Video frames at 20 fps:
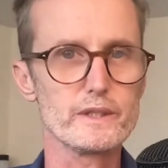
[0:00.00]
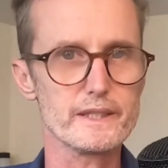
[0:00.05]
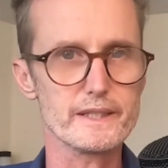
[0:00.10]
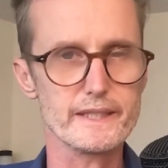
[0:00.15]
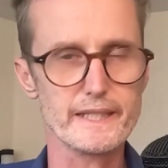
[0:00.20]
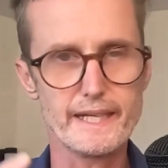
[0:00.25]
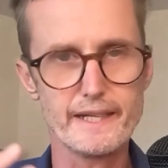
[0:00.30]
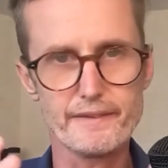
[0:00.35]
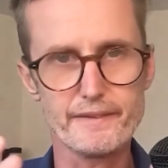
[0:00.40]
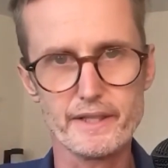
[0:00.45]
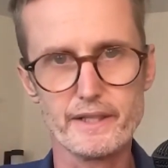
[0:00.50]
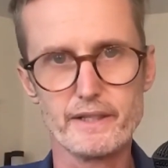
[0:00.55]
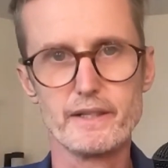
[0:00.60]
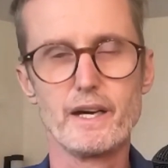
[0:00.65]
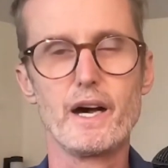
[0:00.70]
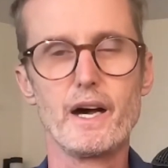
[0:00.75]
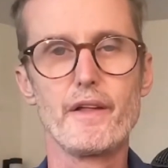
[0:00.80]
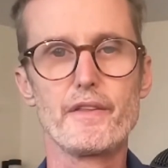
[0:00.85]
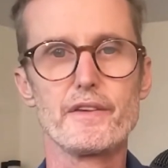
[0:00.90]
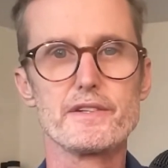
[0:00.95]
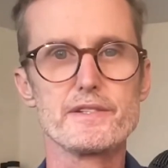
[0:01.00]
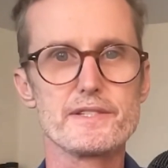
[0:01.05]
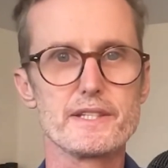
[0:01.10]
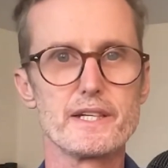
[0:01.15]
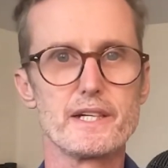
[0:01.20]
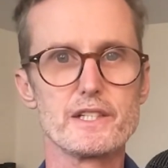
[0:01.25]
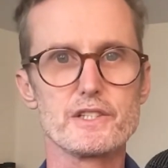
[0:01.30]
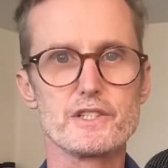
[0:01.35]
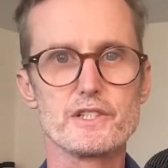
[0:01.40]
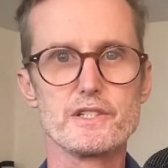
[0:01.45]
Again, there are others
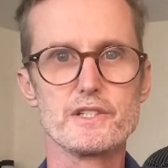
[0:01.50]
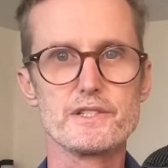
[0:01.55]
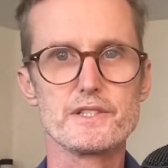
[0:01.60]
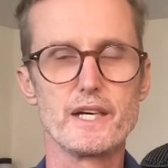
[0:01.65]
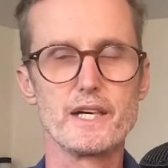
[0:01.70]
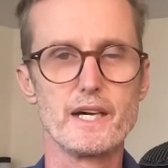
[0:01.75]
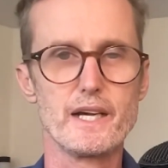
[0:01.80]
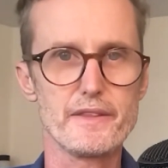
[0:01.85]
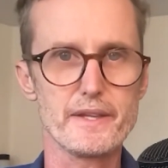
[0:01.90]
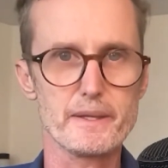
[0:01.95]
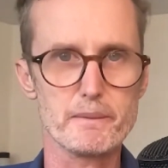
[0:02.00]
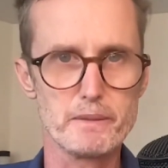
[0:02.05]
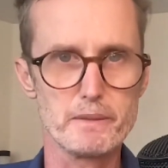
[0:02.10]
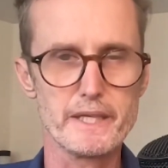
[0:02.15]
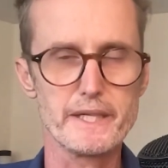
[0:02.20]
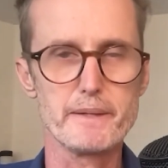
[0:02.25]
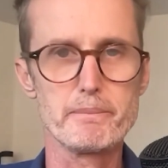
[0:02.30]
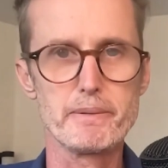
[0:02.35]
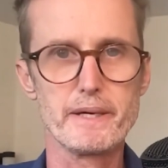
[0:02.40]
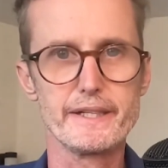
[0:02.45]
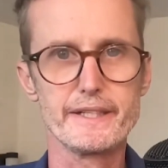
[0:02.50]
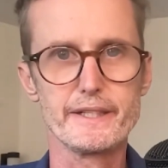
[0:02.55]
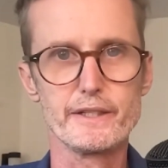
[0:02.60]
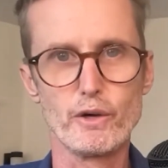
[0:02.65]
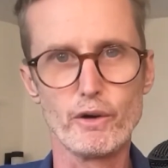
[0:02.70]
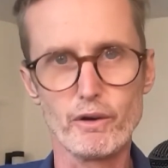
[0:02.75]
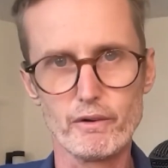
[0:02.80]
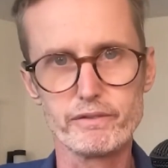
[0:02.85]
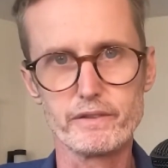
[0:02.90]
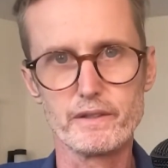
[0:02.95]
such as, I think, Moneypenny
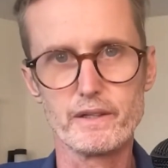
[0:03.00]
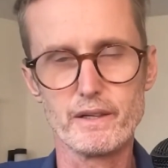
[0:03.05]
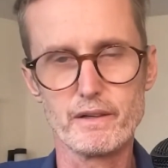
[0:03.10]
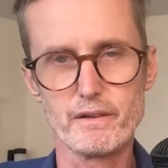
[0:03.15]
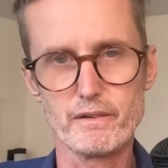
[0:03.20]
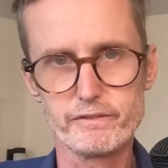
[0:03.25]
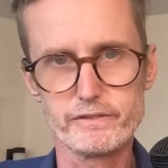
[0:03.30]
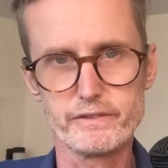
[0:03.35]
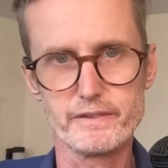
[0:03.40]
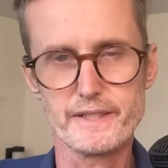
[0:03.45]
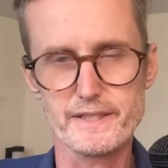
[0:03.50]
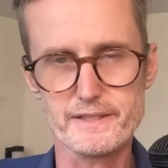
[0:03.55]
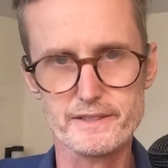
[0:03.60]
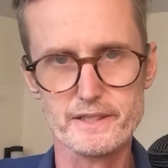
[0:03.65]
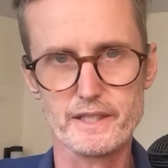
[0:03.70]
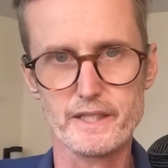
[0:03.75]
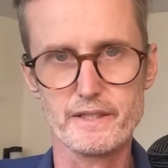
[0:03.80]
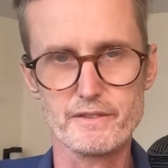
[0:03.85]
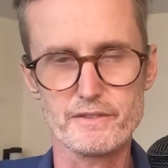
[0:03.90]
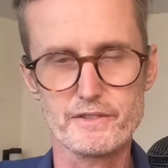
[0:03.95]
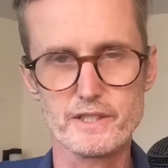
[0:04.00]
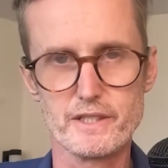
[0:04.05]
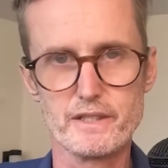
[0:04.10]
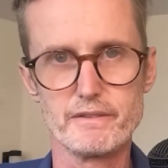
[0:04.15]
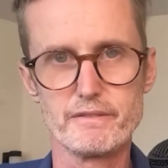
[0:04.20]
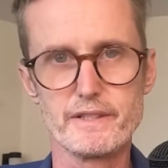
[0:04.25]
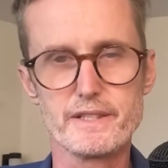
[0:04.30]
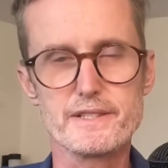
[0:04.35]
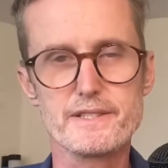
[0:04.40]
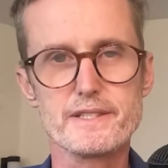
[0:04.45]
offer this kind of
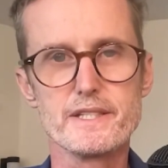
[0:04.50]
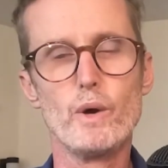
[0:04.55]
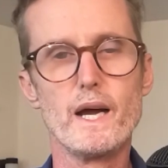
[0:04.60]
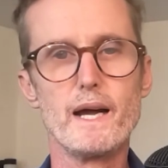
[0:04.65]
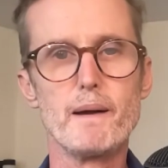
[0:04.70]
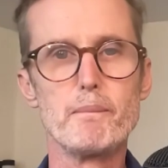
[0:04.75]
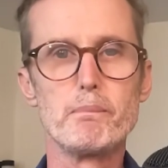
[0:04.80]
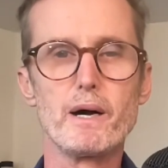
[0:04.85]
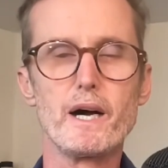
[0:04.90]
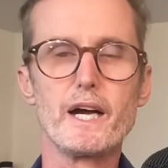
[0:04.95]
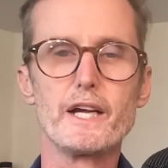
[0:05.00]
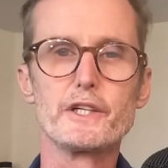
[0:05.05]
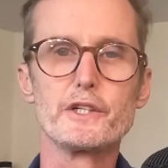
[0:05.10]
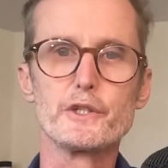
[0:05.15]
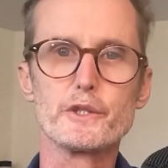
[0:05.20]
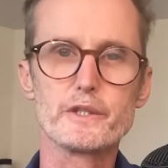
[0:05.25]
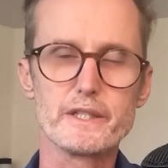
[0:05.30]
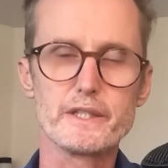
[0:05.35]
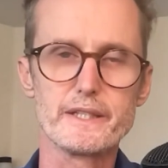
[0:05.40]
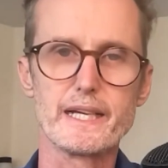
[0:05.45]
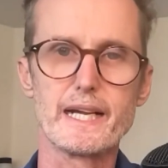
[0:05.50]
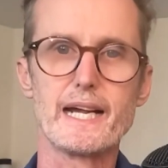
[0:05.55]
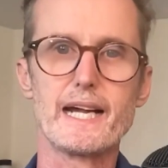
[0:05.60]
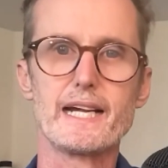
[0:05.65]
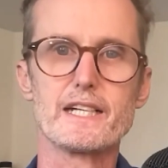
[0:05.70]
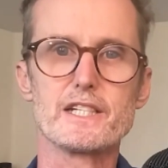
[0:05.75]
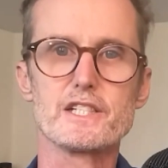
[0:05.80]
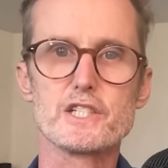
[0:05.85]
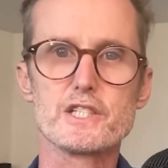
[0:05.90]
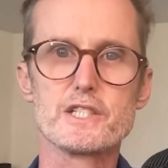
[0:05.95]
service, whereby you can
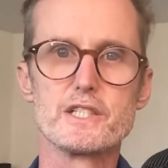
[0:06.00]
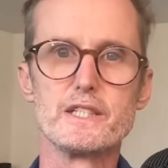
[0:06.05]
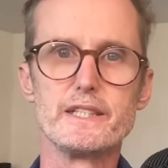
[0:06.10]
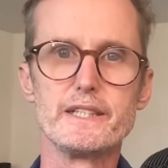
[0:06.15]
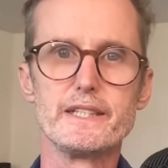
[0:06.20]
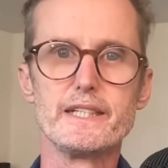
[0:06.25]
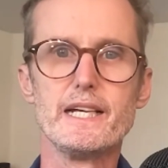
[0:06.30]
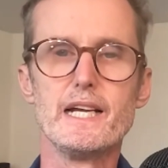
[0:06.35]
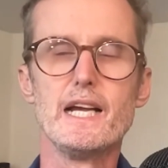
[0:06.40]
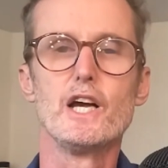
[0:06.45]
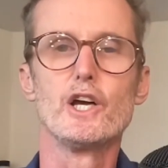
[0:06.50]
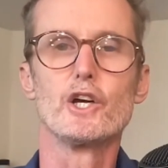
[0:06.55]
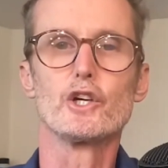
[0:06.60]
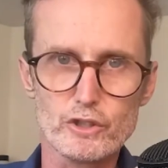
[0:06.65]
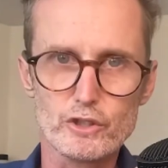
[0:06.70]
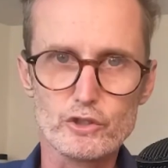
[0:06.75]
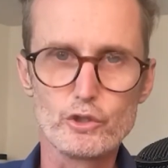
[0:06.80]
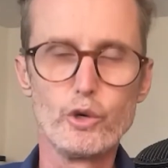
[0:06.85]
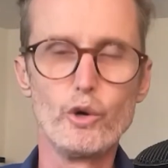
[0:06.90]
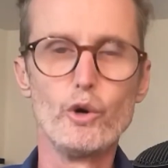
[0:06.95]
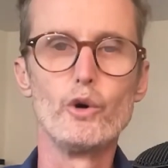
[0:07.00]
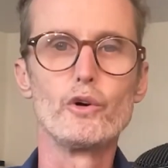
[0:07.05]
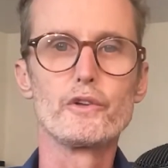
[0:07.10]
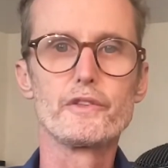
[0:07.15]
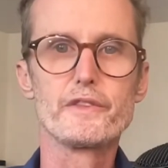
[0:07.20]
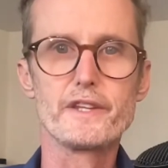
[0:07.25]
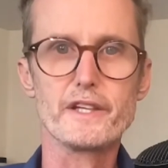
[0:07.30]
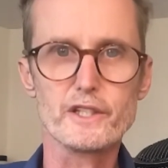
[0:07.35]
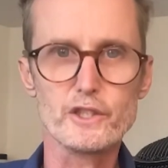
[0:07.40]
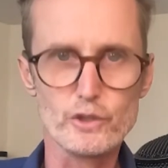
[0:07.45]
actually
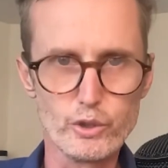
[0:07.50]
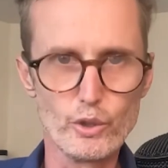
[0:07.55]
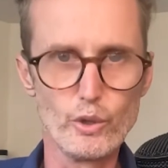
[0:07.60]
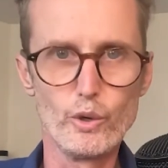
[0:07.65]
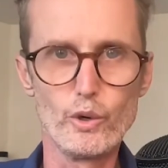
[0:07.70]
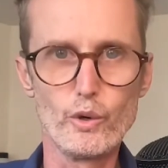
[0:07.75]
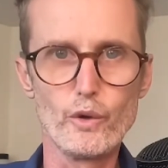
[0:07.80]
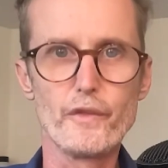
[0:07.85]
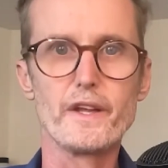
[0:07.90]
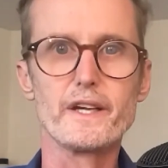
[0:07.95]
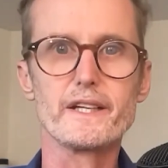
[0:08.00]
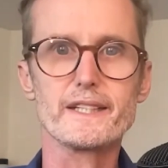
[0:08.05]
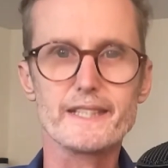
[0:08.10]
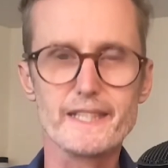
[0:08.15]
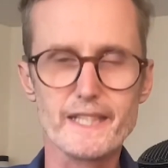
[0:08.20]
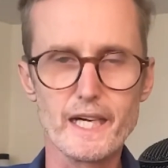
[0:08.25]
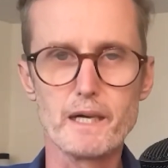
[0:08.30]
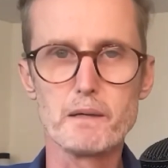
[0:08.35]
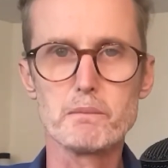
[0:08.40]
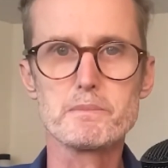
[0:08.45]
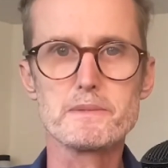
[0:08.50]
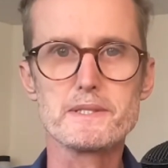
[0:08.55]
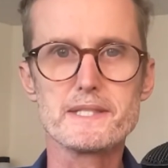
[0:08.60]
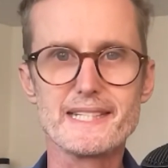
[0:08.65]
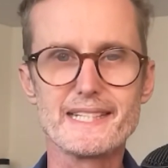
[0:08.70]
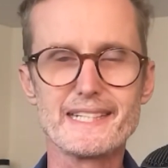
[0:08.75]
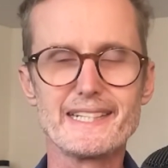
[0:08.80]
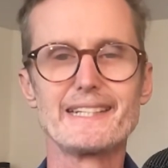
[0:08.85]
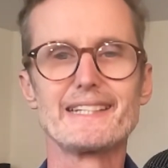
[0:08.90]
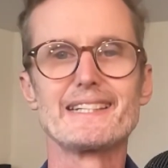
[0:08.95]
record the call that comes
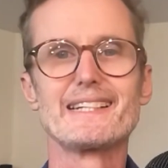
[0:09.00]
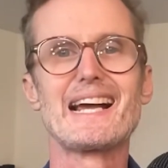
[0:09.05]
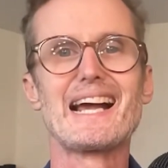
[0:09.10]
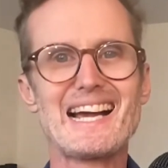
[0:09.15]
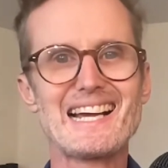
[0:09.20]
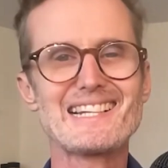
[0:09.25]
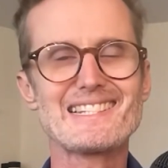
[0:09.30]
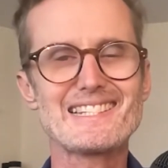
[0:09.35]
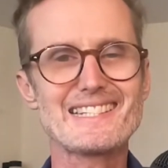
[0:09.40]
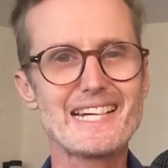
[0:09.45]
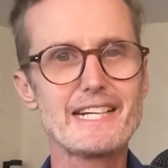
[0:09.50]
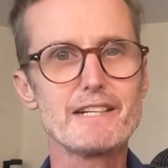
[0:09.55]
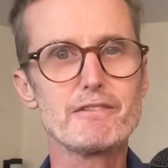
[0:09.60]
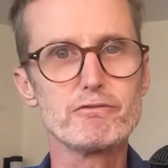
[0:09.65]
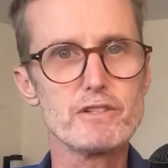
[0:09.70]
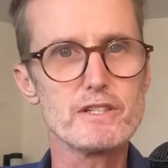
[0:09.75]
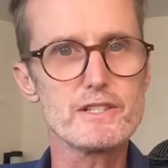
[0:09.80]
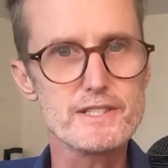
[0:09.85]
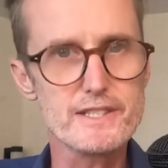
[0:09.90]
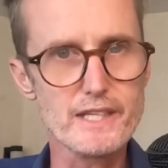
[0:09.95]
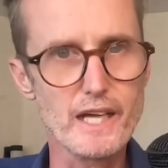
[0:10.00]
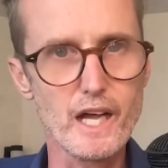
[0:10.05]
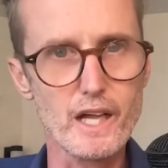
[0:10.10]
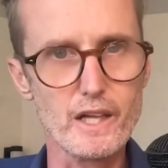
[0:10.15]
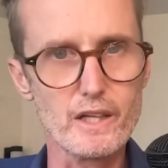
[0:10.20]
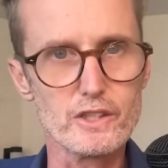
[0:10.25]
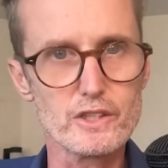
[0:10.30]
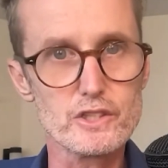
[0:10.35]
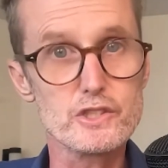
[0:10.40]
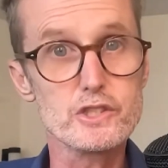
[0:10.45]
in as a
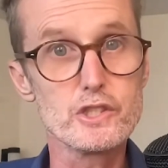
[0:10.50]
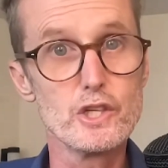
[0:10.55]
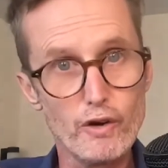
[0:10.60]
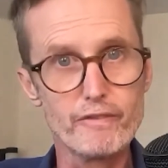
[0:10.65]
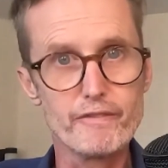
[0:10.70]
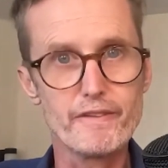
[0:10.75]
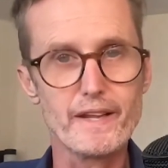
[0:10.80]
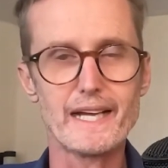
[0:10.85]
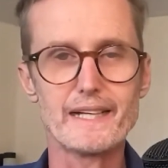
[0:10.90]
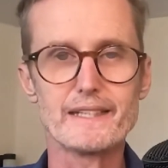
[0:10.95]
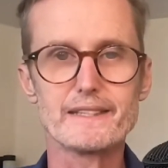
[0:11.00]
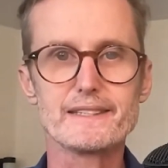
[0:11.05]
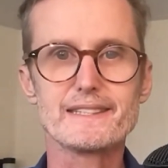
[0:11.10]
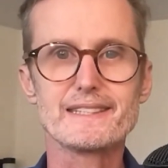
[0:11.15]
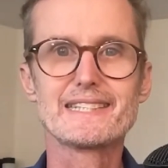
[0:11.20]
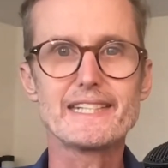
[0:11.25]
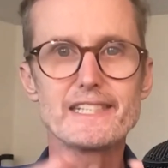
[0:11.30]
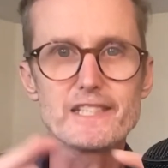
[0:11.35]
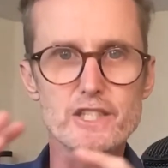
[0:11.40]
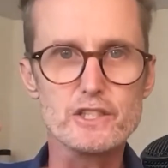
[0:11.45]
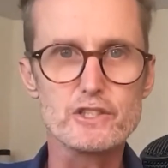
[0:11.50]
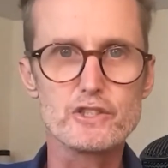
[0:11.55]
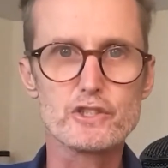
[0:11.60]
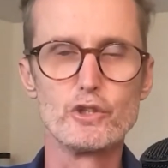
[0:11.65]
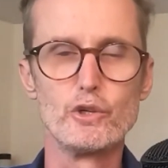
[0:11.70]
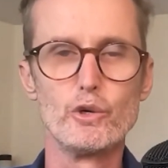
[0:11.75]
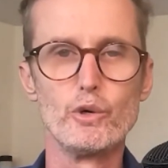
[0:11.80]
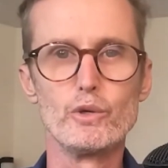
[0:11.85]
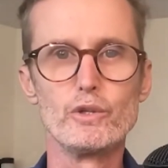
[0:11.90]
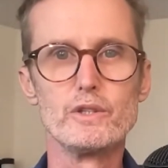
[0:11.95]
result of that
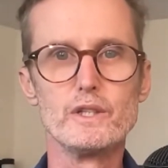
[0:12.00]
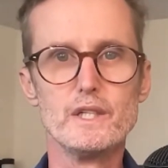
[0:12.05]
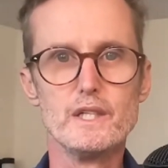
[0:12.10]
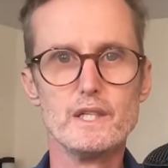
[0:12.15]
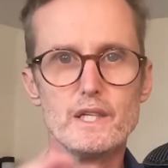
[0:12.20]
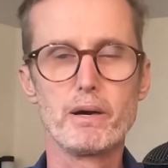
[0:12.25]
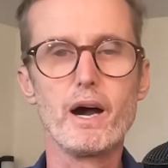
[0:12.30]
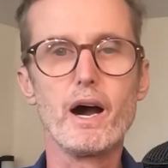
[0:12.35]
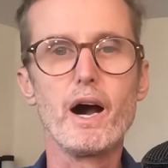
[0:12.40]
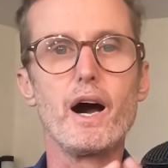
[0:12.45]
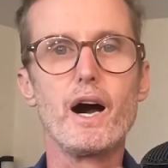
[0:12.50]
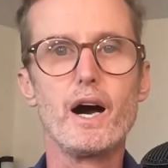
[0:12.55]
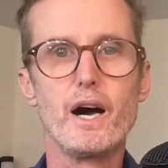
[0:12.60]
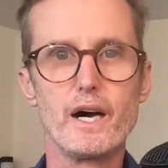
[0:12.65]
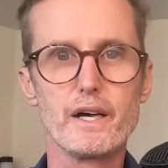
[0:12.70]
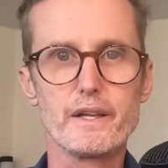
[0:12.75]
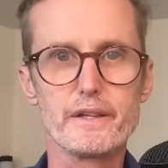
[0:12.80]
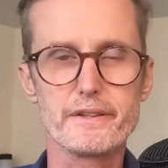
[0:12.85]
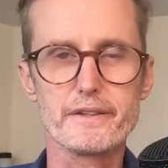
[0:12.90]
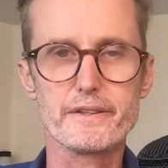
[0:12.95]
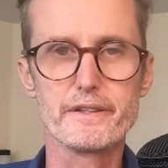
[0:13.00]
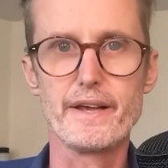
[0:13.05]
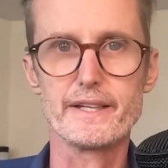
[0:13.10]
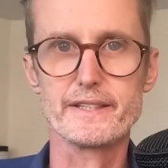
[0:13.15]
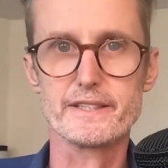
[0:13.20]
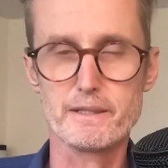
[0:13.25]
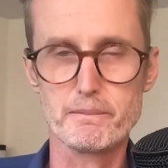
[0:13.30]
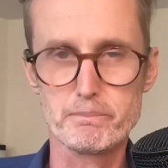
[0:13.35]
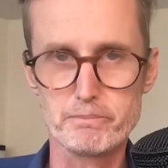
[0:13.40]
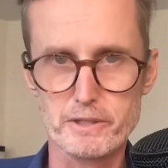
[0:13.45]
digital path
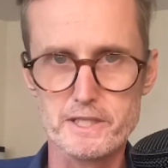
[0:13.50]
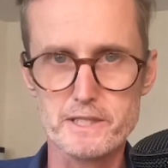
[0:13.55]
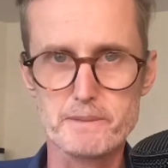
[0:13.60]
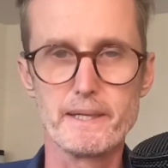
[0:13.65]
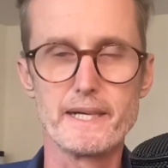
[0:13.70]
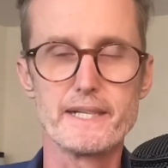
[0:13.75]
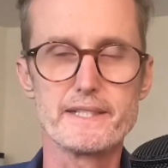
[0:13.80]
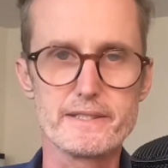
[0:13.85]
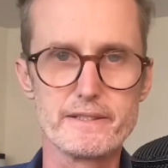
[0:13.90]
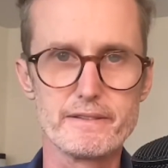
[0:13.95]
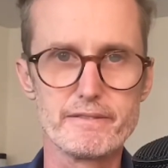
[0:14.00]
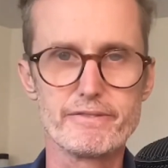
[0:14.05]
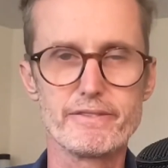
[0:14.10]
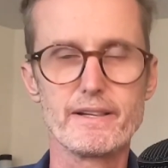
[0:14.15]
that a prospective